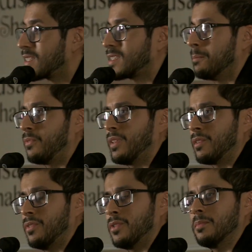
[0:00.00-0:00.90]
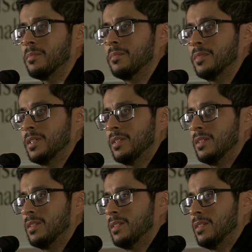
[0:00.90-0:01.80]
something for them.
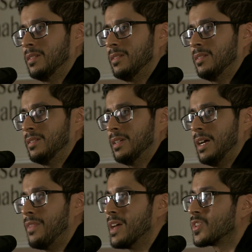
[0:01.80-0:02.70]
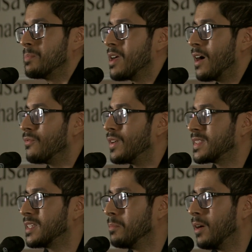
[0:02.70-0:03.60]
And there's me, I
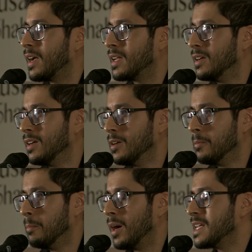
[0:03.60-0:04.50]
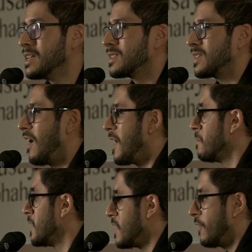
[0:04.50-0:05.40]
invested my money and time
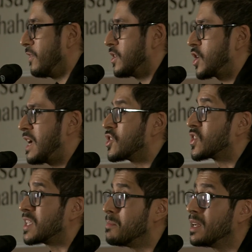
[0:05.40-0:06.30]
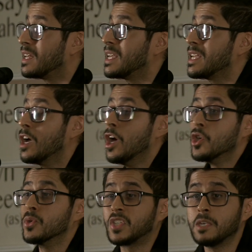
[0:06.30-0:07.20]
and nothing changed. Similarly,
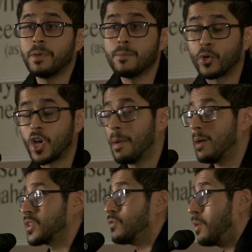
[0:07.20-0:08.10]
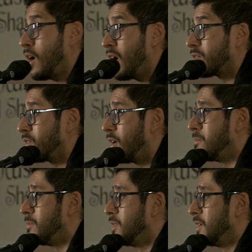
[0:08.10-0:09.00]
you see people come out of
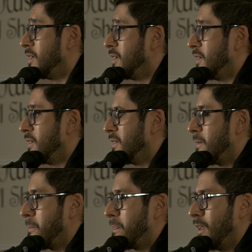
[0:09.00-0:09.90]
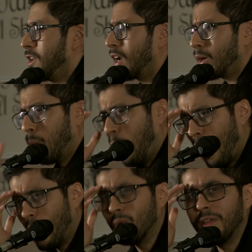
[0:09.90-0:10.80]
Muharram and you're like,
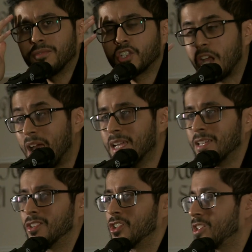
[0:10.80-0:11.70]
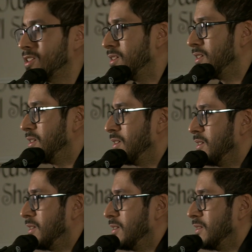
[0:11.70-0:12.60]
whoa, they've changed
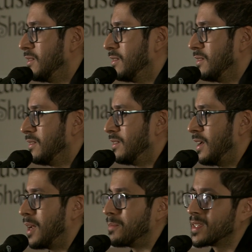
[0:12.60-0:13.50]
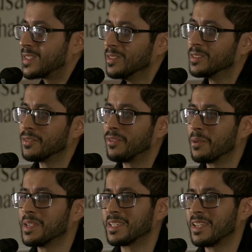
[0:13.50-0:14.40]
and I'm still the
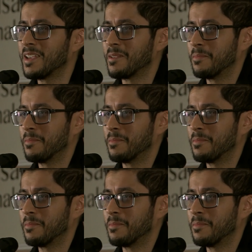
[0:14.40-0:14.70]
very same.